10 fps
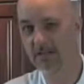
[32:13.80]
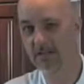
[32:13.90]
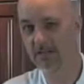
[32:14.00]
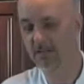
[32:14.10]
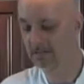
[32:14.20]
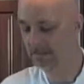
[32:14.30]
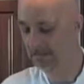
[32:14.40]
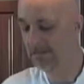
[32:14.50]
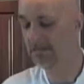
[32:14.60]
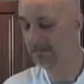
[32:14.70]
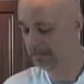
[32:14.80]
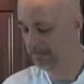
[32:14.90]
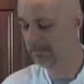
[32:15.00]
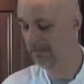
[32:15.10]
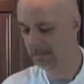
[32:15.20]
Yeah. Okay.
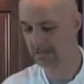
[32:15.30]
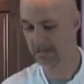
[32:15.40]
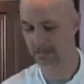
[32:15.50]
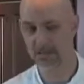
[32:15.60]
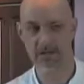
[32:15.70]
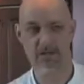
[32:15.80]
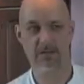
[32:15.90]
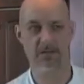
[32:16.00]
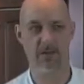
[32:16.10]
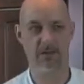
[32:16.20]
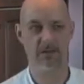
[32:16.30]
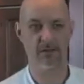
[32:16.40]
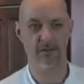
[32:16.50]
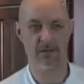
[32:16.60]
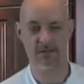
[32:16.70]
Not
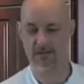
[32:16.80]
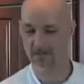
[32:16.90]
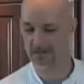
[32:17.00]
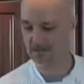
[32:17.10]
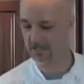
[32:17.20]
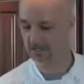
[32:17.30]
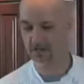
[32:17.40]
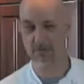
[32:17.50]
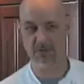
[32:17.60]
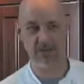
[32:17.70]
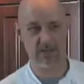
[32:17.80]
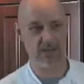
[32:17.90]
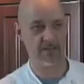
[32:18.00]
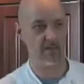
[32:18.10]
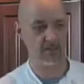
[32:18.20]
only is she cute, but she
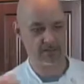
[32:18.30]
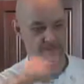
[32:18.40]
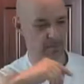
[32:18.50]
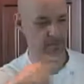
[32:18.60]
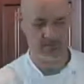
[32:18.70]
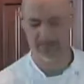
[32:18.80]
can't talk. That's what.